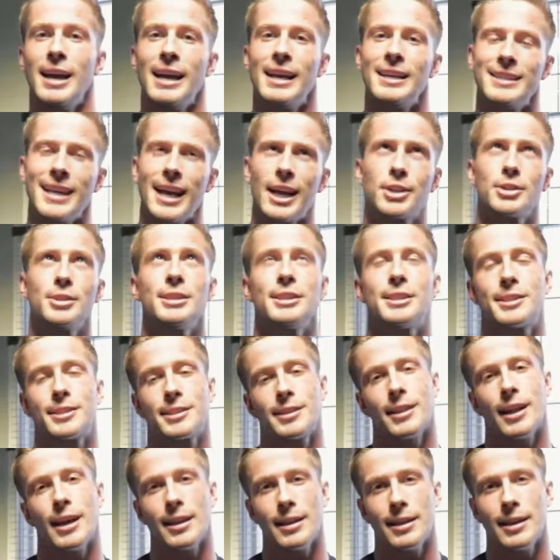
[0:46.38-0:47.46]
is actually
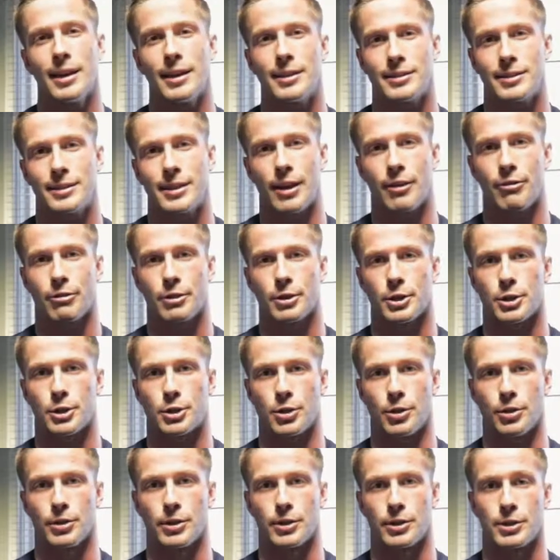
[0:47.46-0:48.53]
slightly unsafe for your
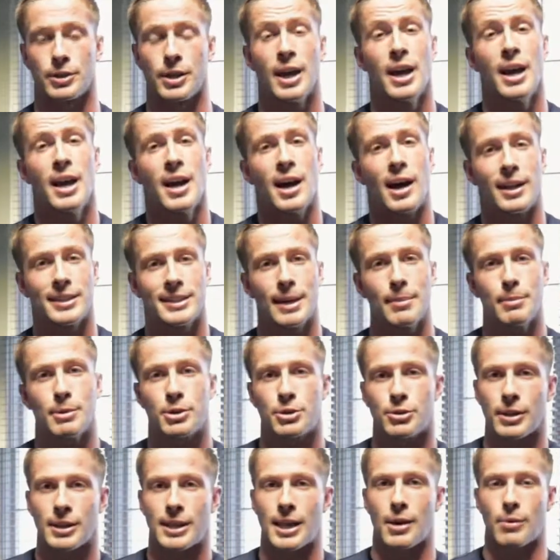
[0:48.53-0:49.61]
shoulders. I'll
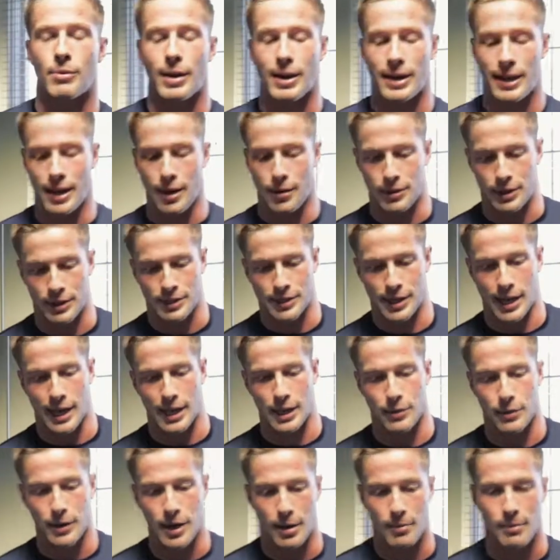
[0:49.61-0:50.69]
demonstrate that right now and
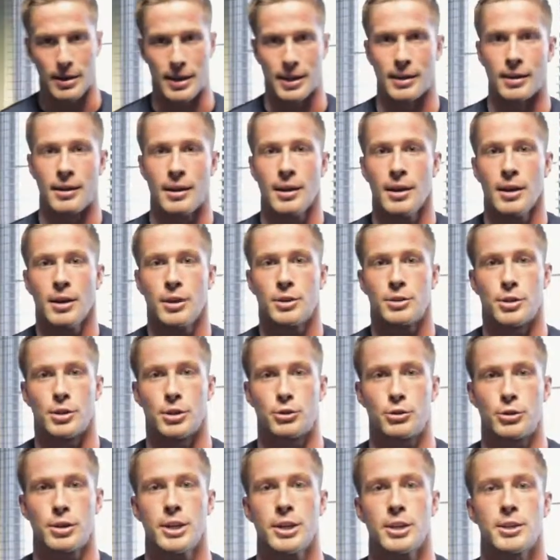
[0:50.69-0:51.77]
exactly what I mean. So the
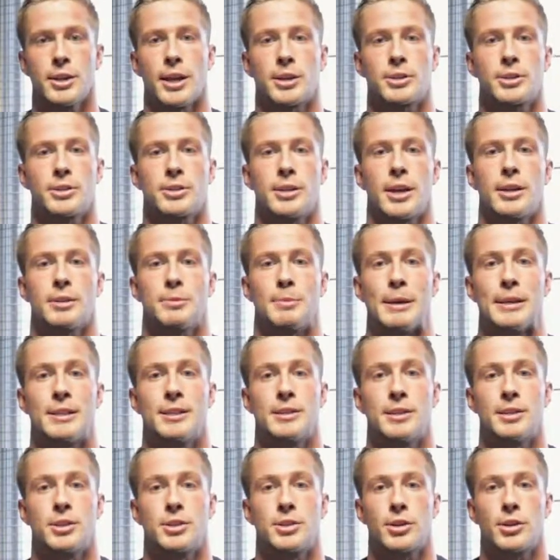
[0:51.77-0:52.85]
traditional exercise
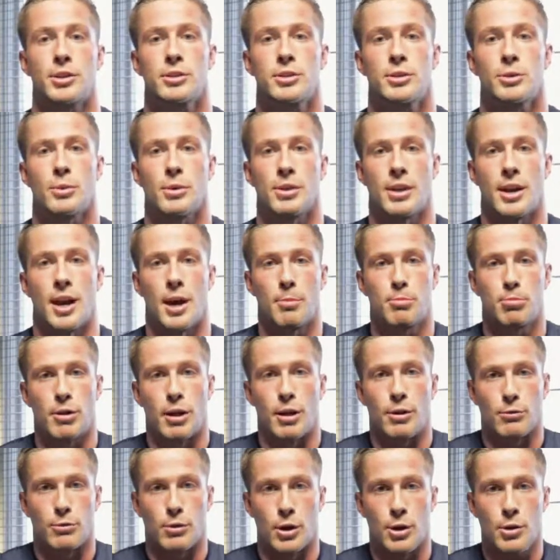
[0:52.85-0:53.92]
basically starts with an
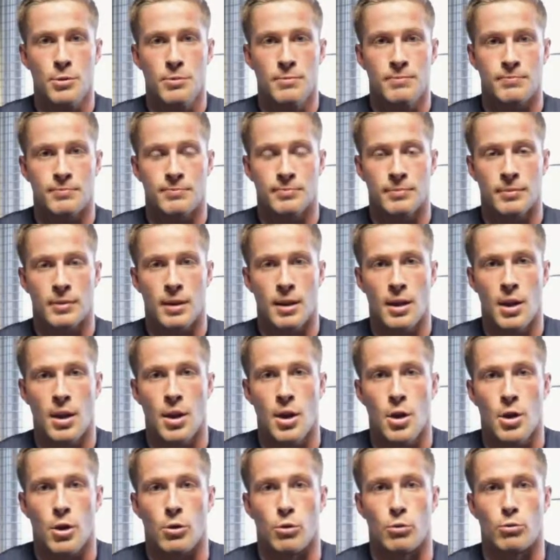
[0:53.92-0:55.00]
upright row,
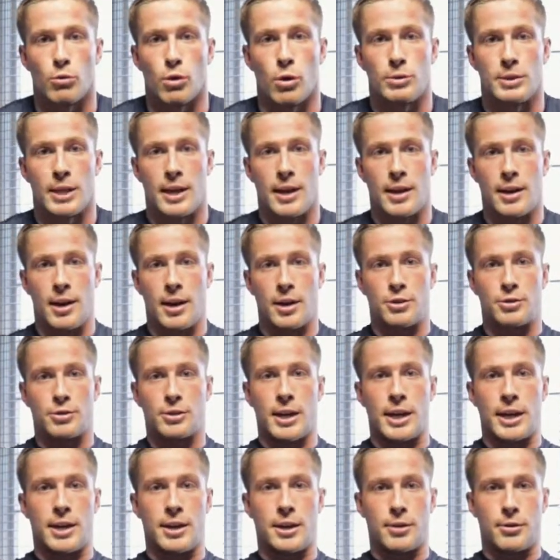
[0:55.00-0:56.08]
rotated
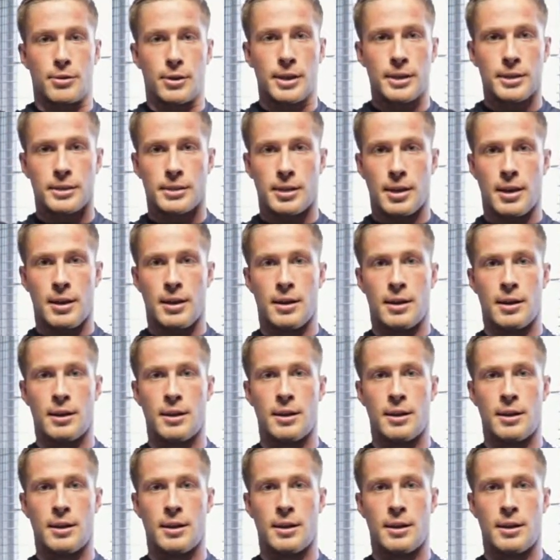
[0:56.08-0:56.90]
180 degrees,